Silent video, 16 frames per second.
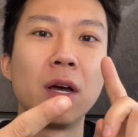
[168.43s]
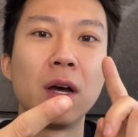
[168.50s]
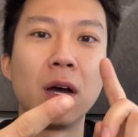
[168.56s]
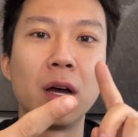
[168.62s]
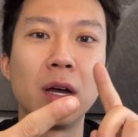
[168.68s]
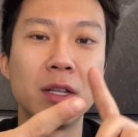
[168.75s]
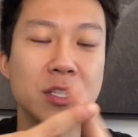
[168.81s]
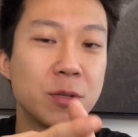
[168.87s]

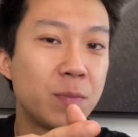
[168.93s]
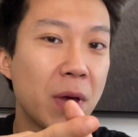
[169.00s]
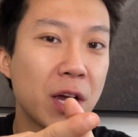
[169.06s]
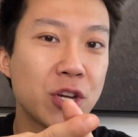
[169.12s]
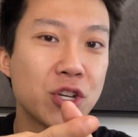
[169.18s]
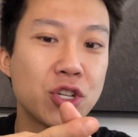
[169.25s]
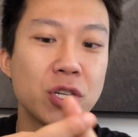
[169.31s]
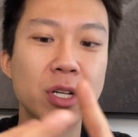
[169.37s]

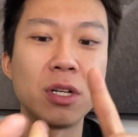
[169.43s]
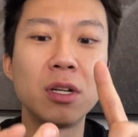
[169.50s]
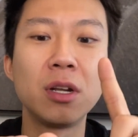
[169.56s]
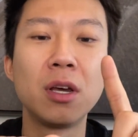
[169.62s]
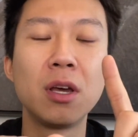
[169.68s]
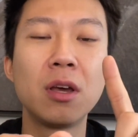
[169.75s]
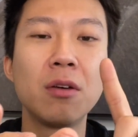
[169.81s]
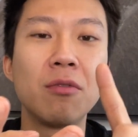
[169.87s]
inspection,
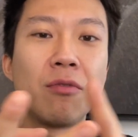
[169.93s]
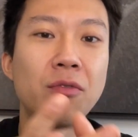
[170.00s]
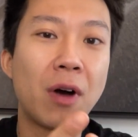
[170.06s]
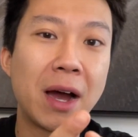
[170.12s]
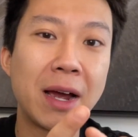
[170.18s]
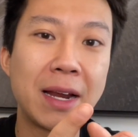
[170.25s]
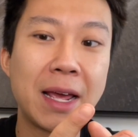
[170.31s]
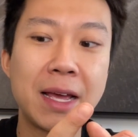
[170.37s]

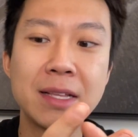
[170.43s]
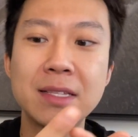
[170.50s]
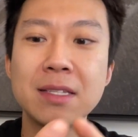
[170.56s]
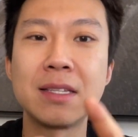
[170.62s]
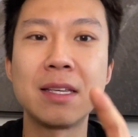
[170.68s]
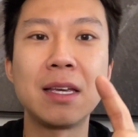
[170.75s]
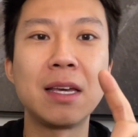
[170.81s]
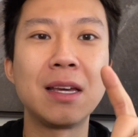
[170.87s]

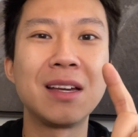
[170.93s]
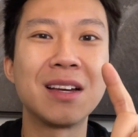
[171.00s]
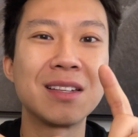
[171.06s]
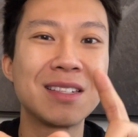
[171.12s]
financing,